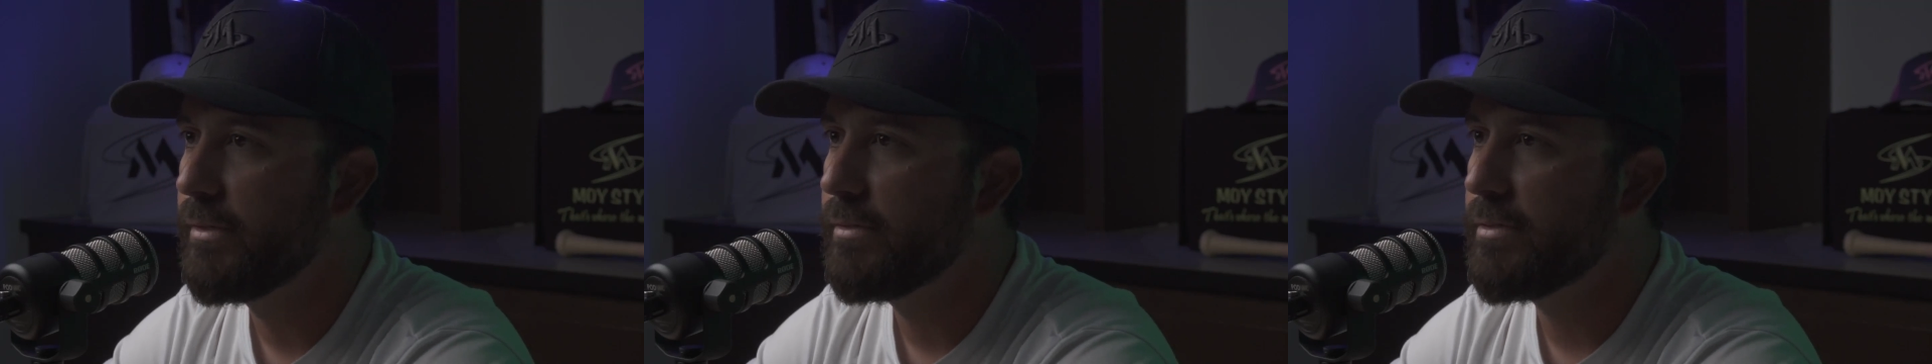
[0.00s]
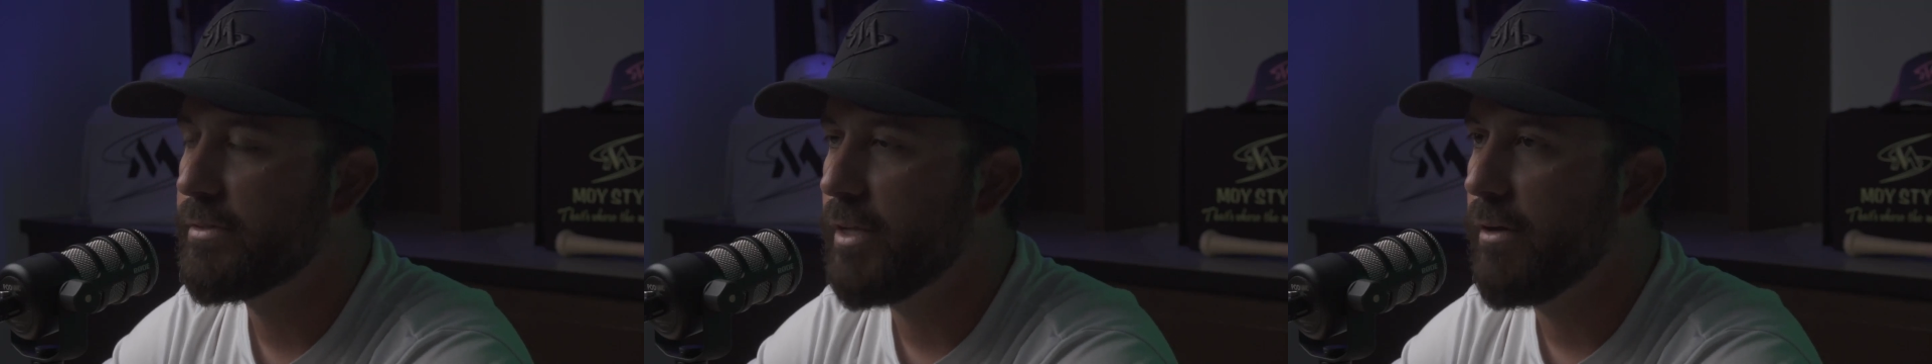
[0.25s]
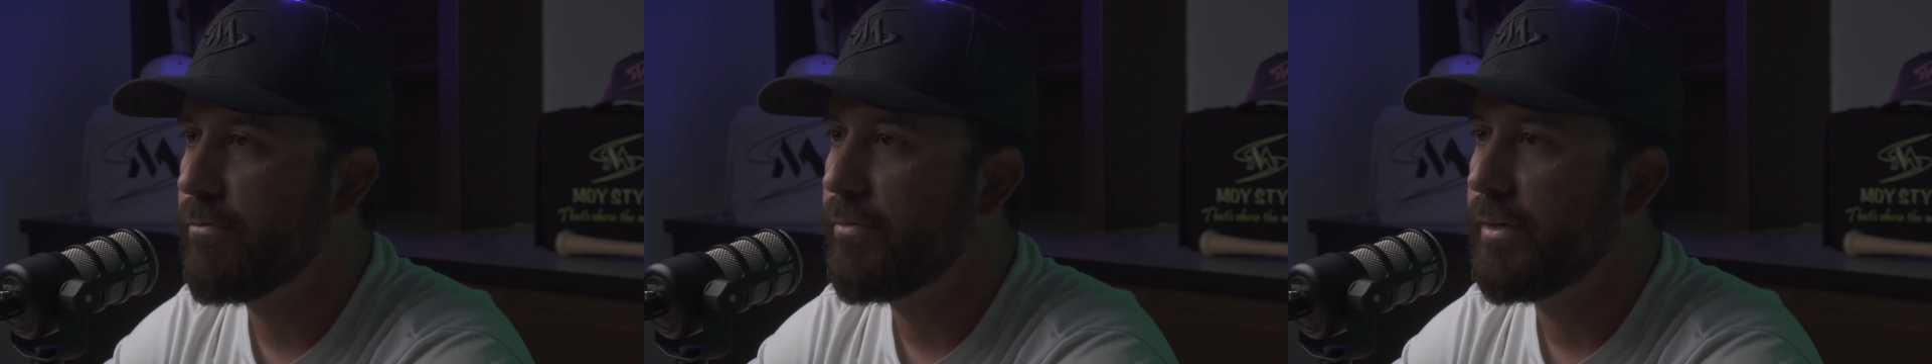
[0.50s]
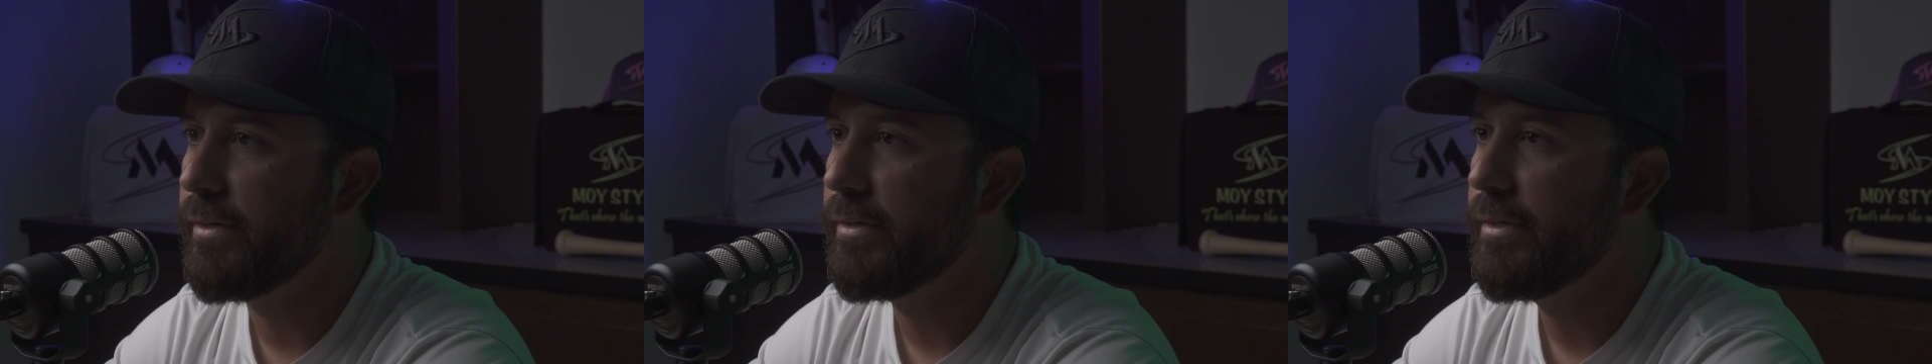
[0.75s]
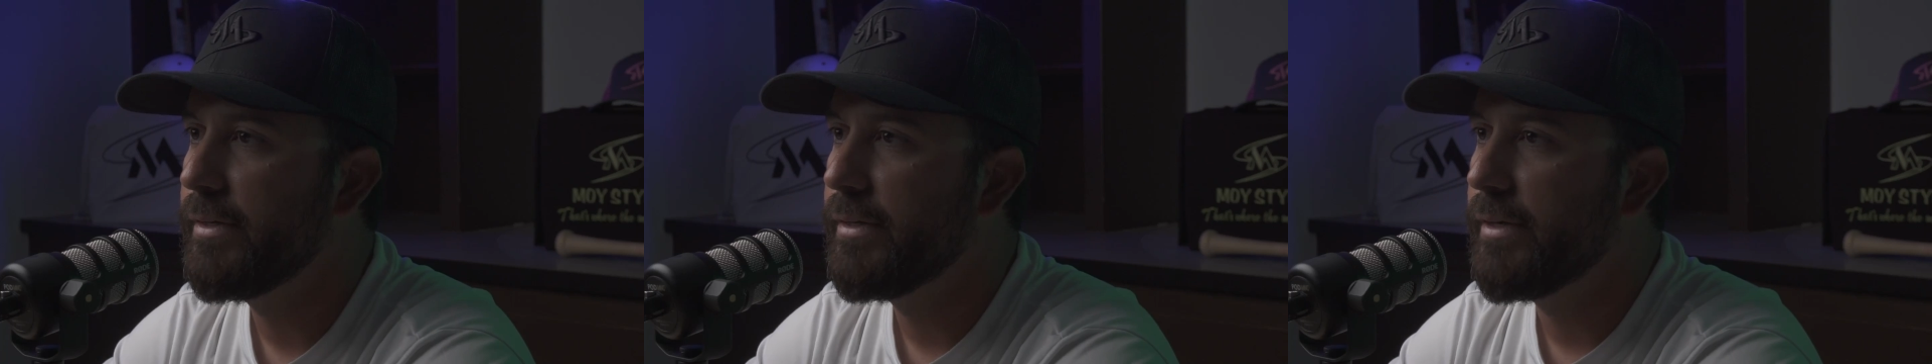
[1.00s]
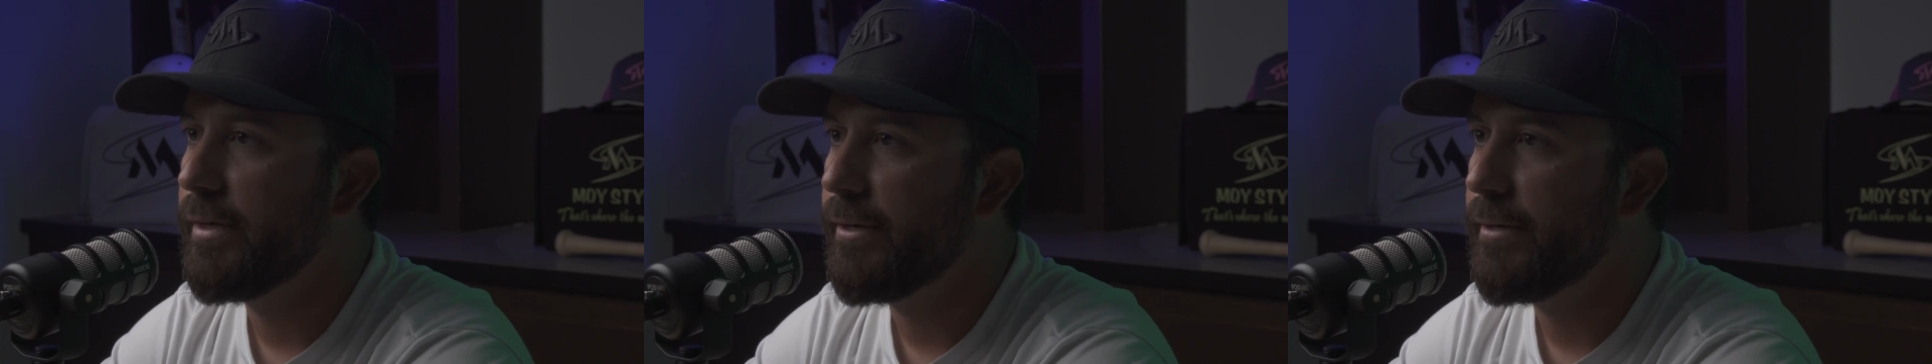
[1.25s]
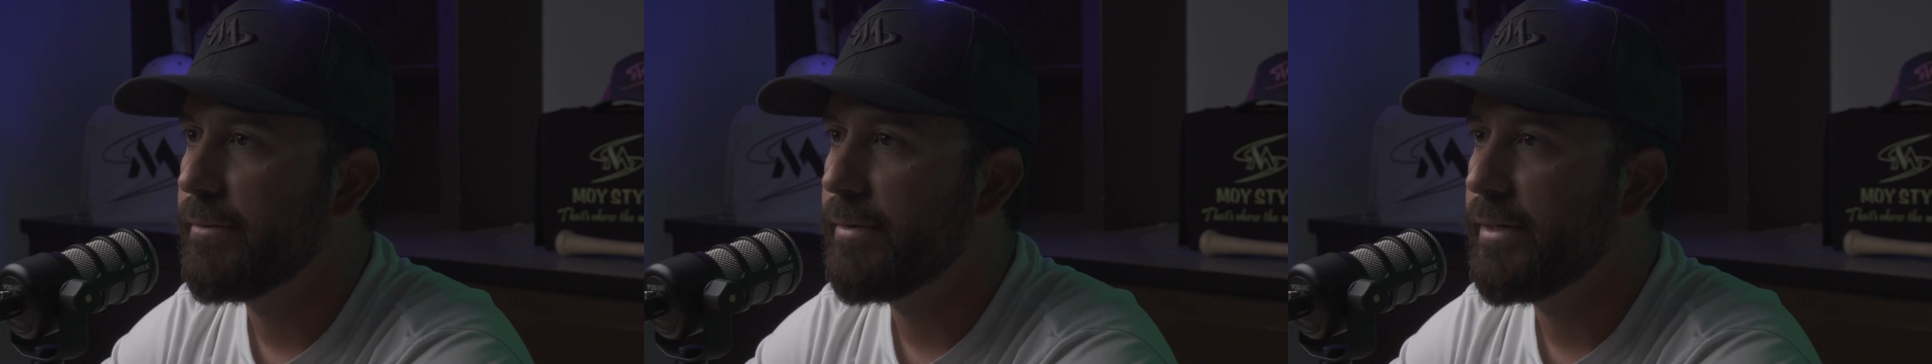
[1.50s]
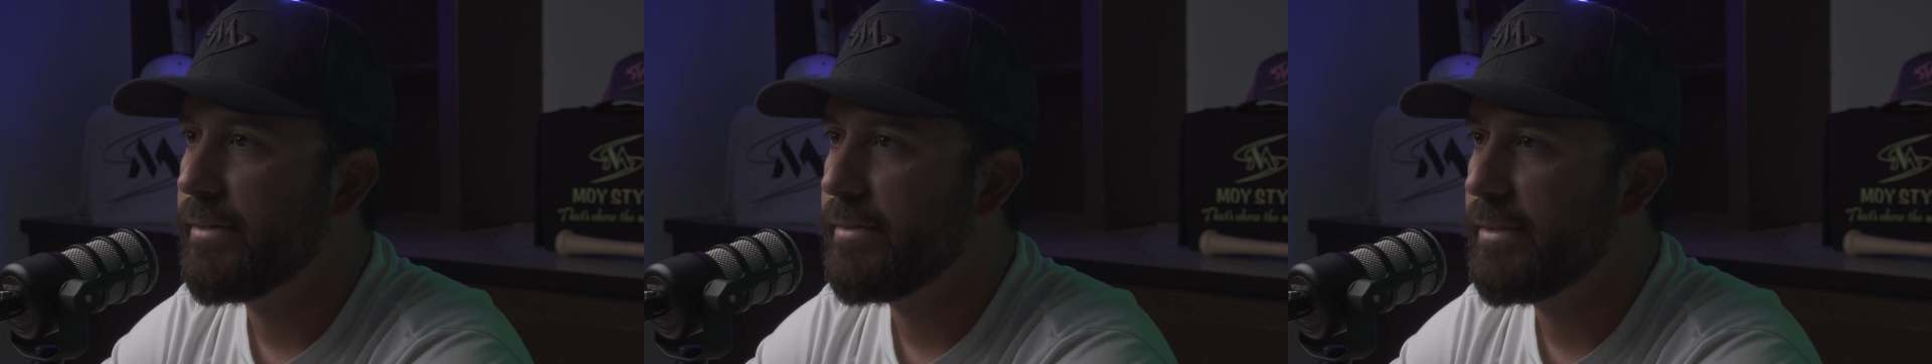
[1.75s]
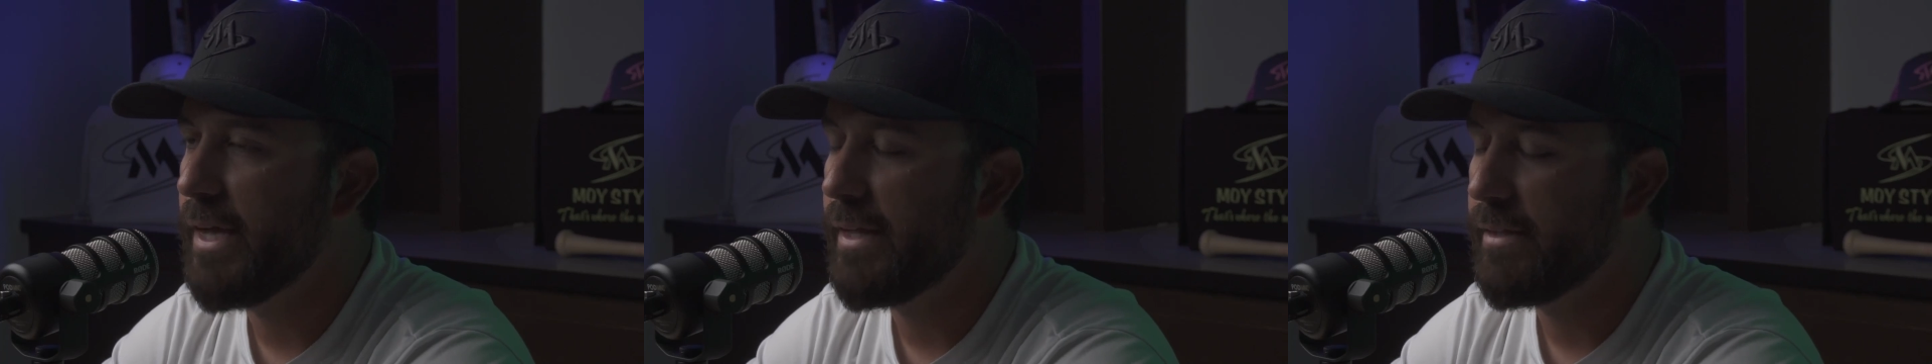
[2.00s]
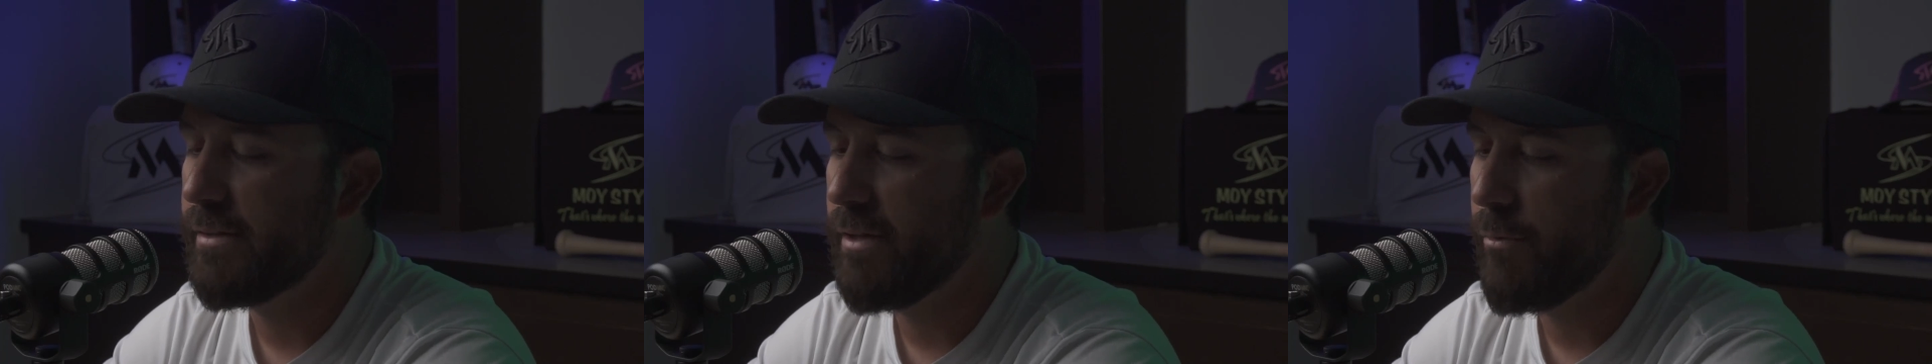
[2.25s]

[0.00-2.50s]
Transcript: stuff and that.